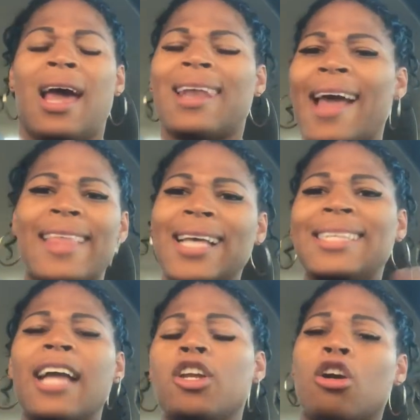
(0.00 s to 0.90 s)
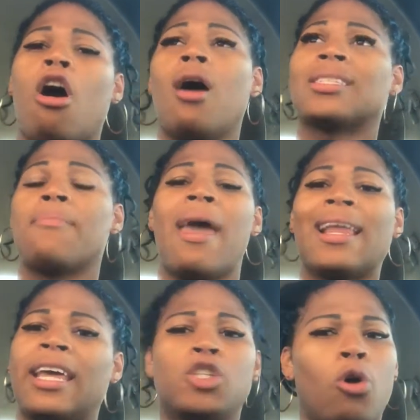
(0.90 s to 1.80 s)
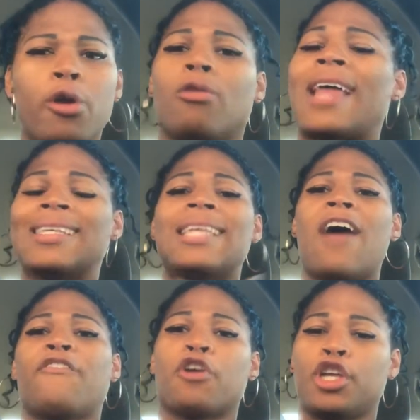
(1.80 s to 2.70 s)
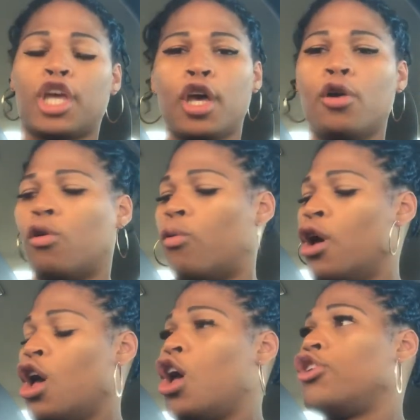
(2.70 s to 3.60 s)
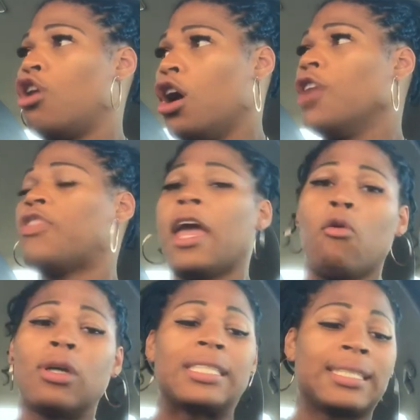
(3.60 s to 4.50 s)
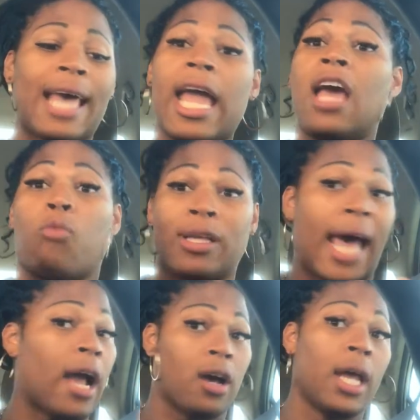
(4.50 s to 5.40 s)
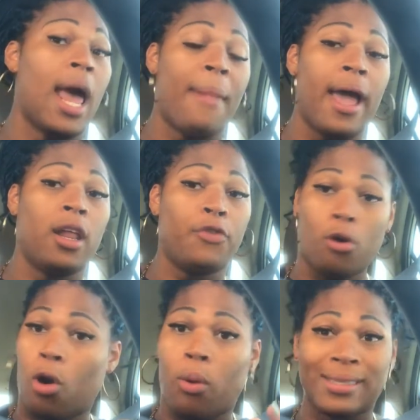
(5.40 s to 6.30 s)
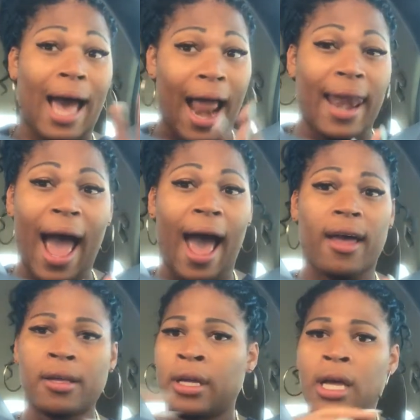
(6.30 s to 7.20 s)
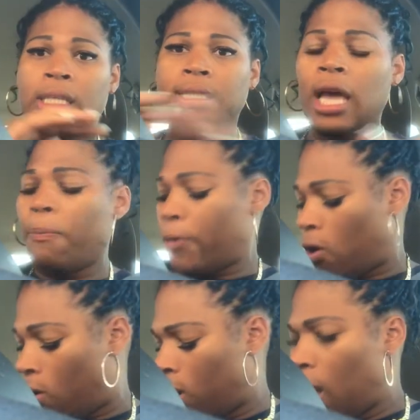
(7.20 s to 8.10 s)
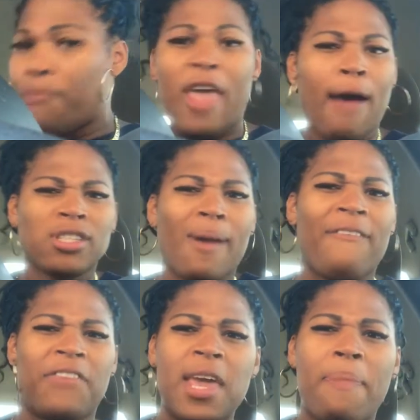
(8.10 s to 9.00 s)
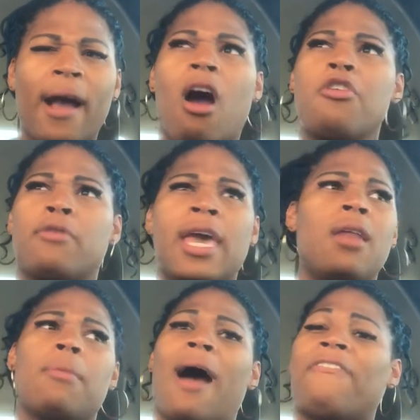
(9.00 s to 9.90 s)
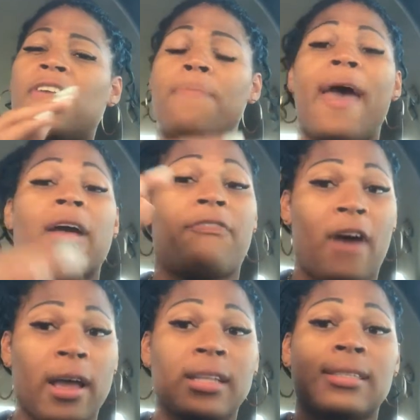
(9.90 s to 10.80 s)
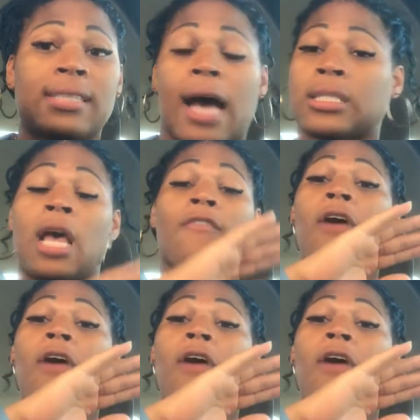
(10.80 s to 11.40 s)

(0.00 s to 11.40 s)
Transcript: Like, that's not your call to make, Lynn Doyle. That's not for you. Your thing was to say, it was I good at my interview or was I not? Simple. That was my feedback. Are you kidding me? My feedback fucking sucks.